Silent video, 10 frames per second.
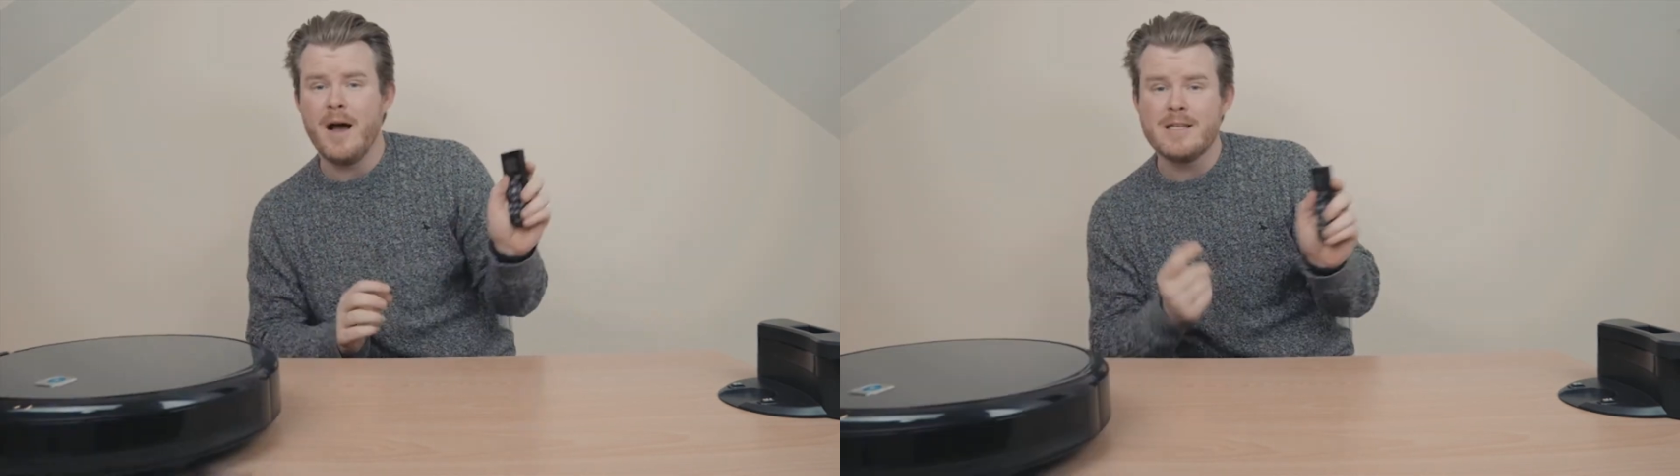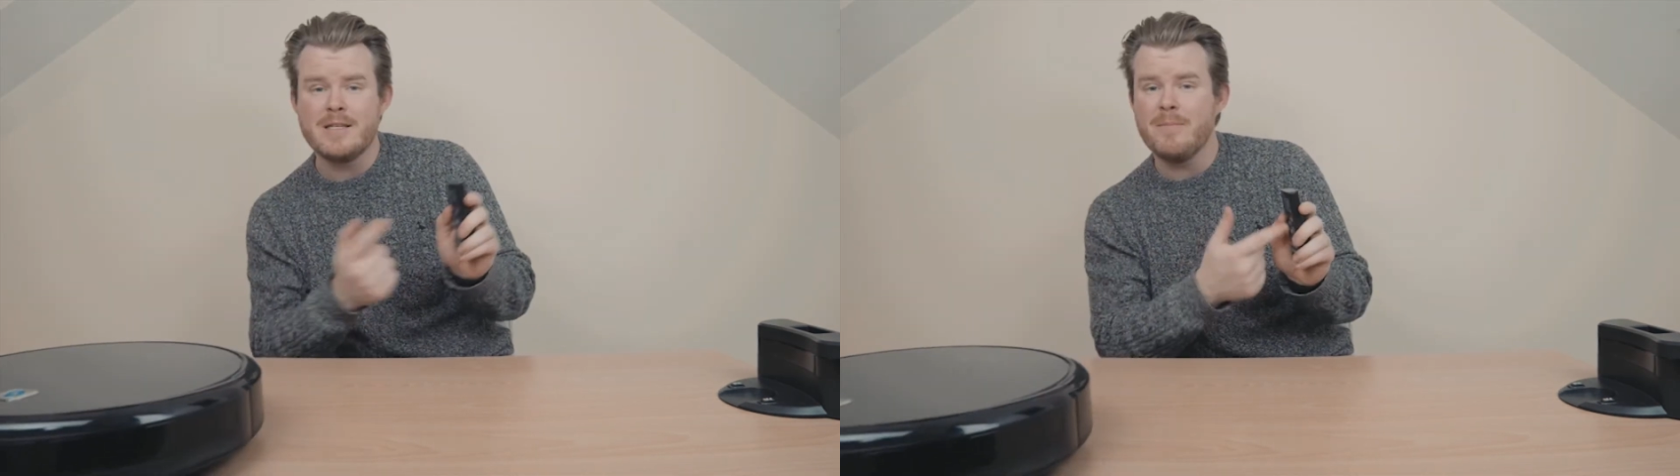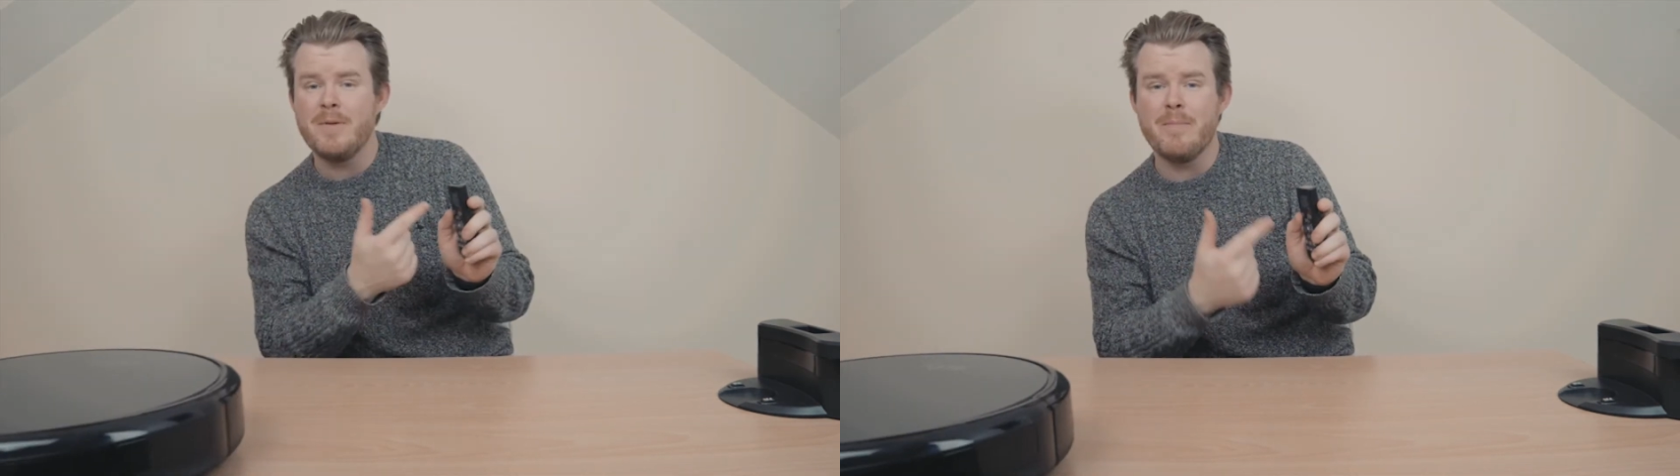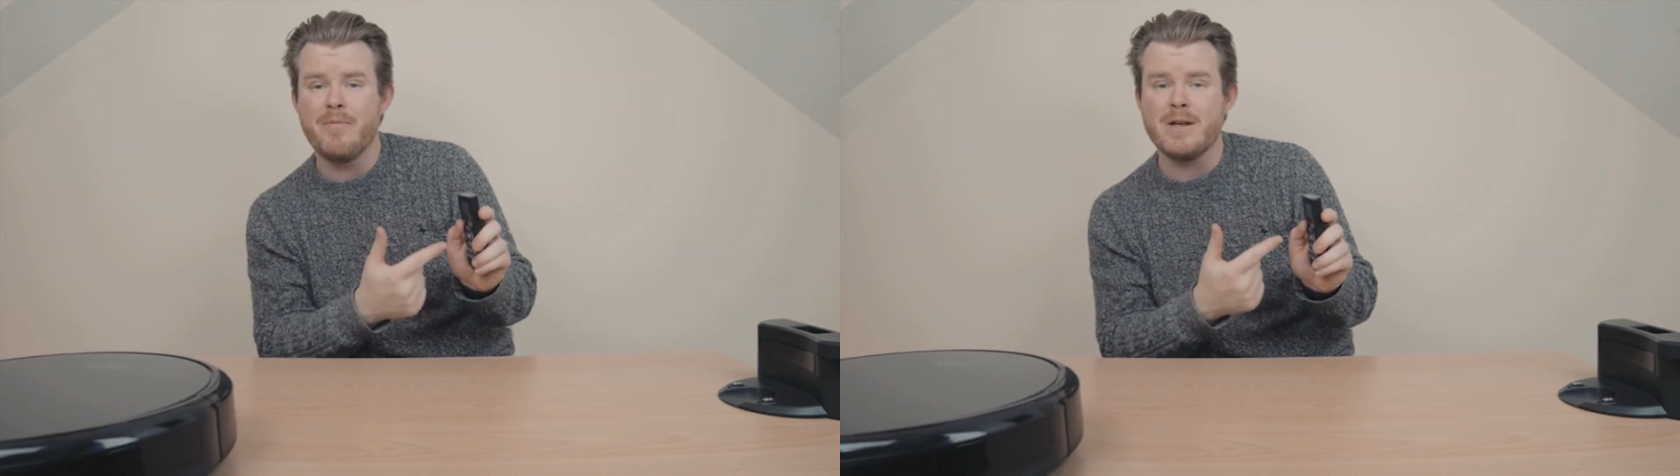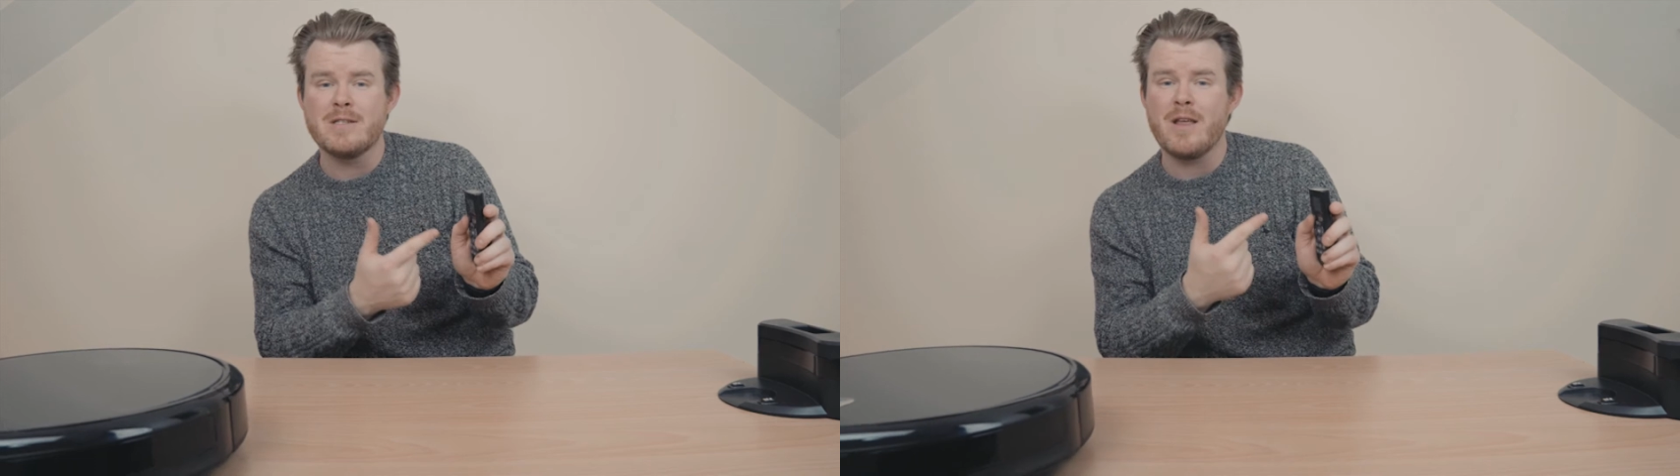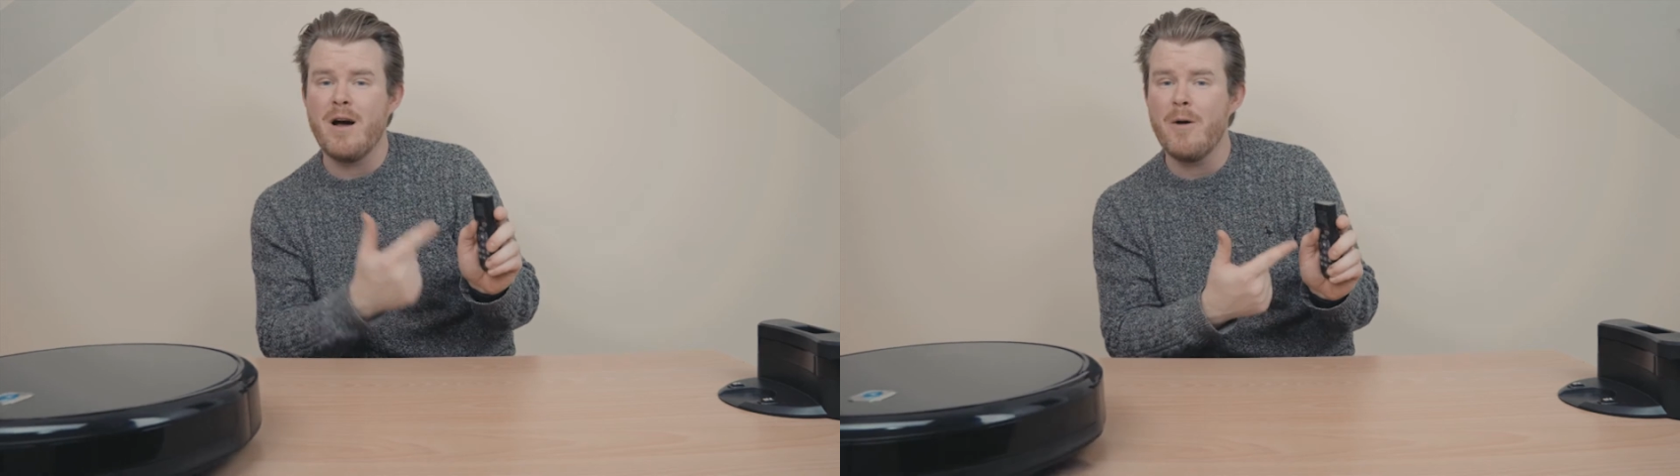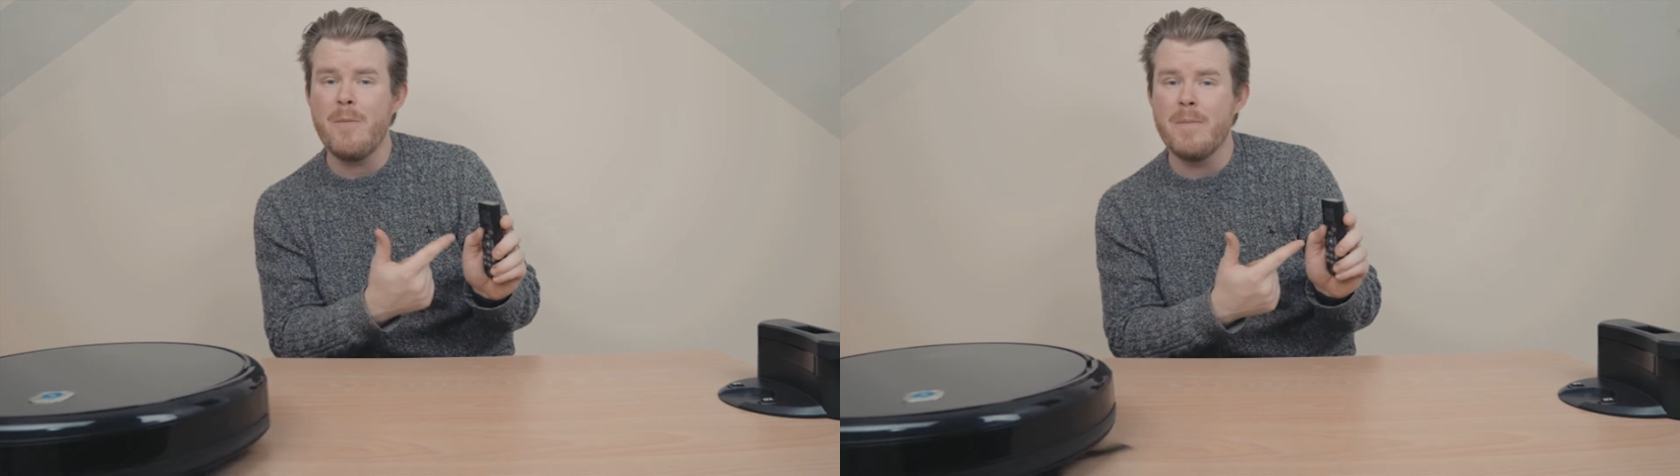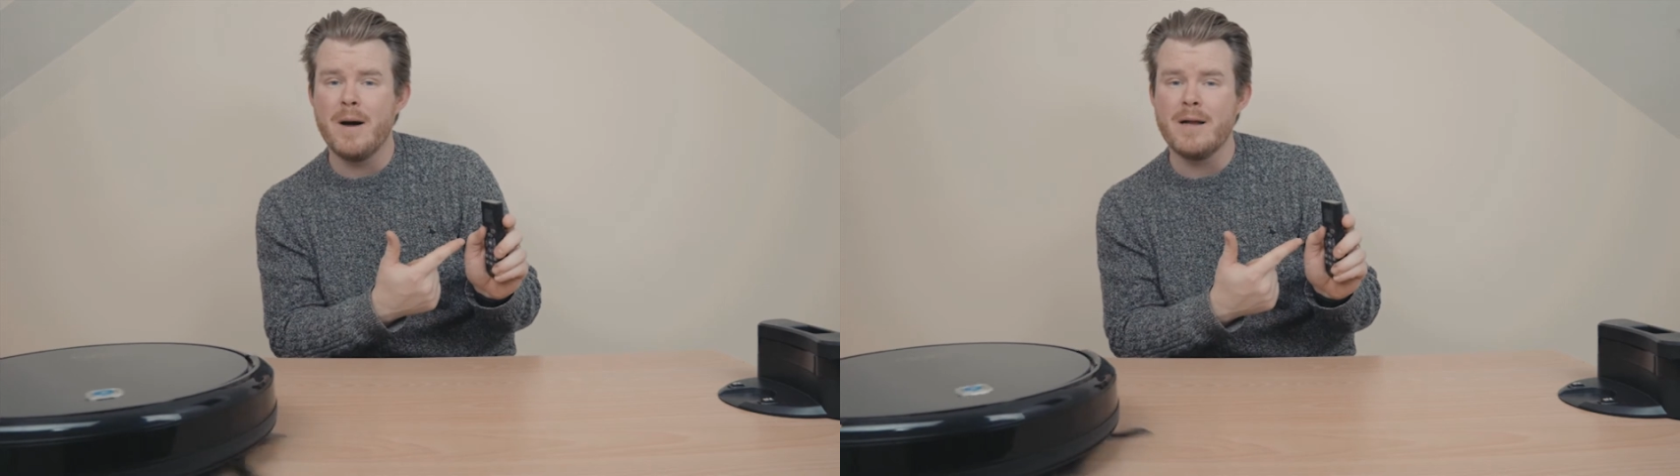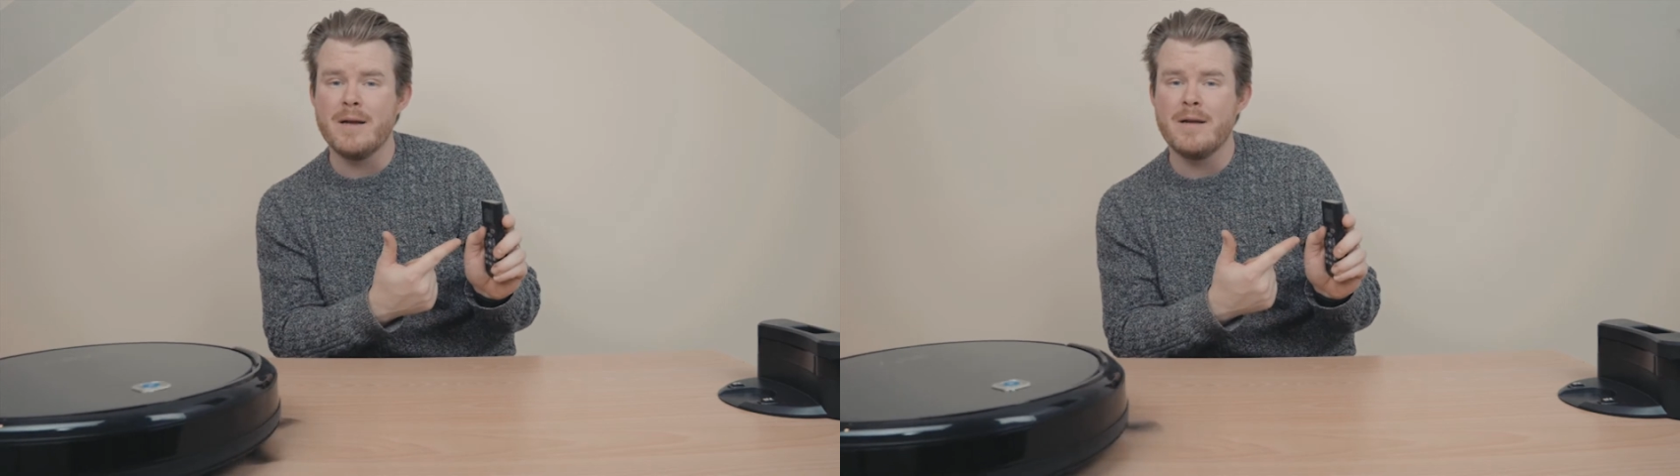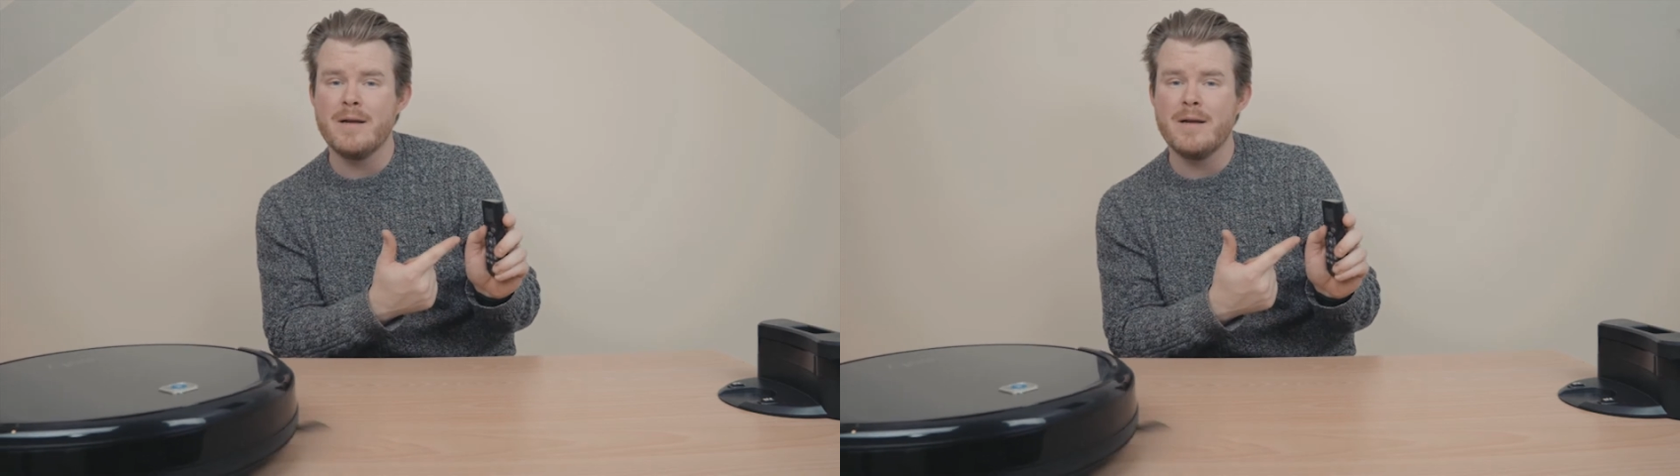I simply press the home button.